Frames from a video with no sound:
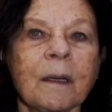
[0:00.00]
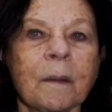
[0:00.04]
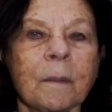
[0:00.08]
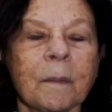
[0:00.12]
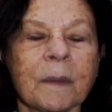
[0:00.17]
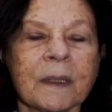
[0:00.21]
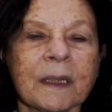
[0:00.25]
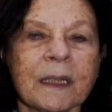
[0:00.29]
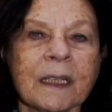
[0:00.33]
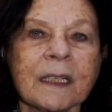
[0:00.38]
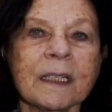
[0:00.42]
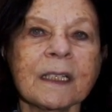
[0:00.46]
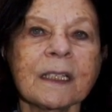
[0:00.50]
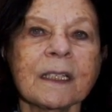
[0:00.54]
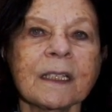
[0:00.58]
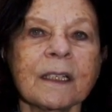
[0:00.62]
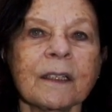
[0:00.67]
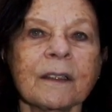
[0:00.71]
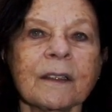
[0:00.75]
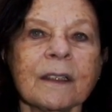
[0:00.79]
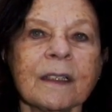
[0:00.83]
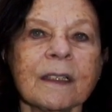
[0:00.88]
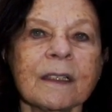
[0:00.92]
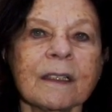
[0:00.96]
but this
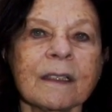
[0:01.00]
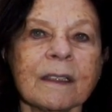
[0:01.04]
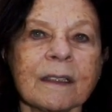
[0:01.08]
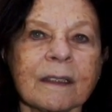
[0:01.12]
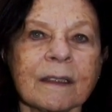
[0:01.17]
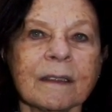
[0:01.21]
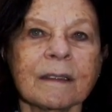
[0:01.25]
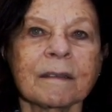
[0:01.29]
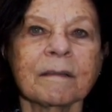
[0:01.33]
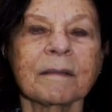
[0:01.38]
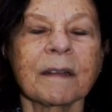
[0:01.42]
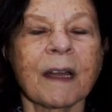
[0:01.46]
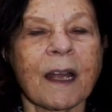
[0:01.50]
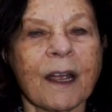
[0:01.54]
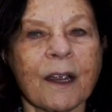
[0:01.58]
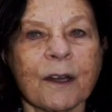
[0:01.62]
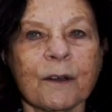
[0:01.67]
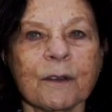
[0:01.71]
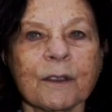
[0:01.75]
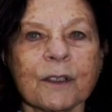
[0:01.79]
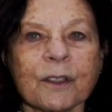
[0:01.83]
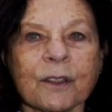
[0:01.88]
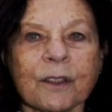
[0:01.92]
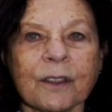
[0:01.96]
series,
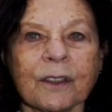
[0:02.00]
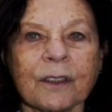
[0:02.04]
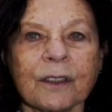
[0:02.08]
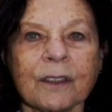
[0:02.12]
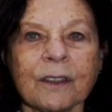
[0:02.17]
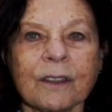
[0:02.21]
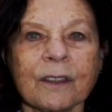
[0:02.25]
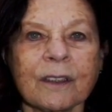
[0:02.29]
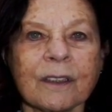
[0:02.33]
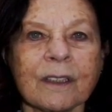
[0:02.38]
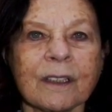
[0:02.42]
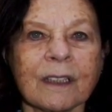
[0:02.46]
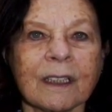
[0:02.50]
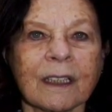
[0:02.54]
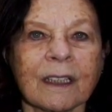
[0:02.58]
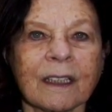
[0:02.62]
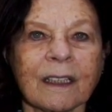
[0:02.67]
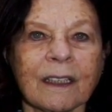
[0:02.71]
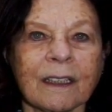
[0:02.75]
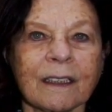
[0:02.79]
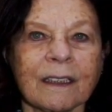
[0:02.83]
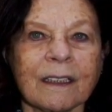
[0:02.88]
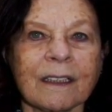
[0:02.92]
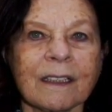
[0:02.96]
Irish Girls and
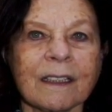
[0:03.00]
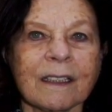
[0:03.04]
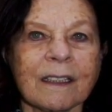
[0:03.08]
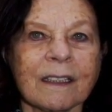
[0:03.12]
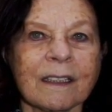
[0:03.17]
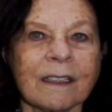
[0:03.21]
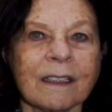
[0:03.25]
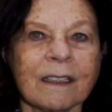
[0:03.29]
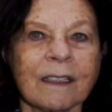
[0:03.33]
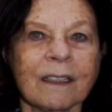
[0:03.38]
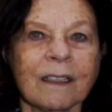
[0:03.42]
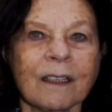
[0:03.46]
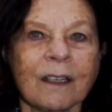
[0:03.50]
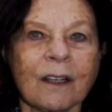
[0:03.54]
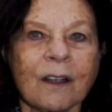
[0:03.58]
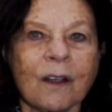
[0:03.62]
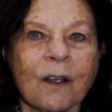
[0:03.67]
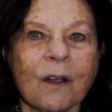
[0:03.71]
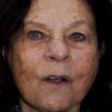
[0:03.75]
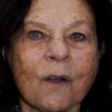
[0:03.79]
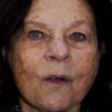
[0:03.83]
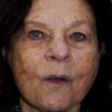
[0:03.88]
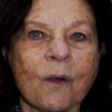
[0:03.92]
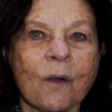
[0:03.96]
Guinness,
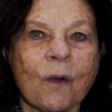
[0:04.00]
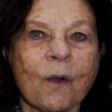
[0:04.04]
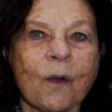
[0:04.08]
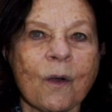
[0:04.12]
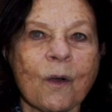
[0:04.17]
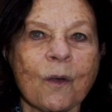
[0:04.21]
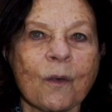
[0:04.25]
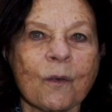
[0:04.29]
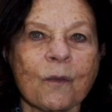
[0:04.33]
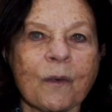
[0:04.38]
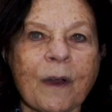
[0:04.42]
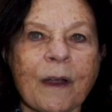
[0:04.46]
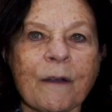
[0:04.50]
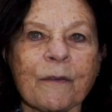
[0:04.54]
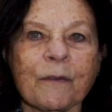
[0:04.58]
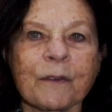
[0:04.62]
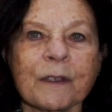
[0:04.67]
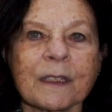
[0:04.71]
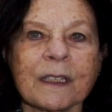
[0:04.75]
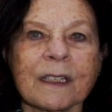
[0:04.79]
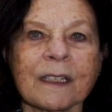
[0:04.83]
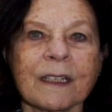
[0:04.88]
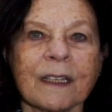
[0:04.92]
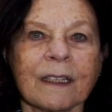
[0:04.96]
all
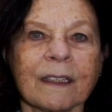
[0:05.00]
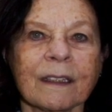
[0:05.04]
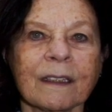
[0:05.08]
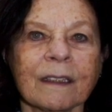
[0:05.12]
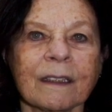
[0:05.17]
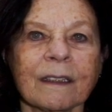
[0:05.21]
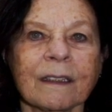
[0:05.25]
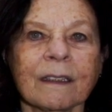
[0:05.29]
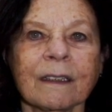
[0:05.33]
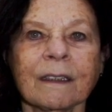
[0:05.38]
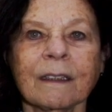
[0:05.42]
referencing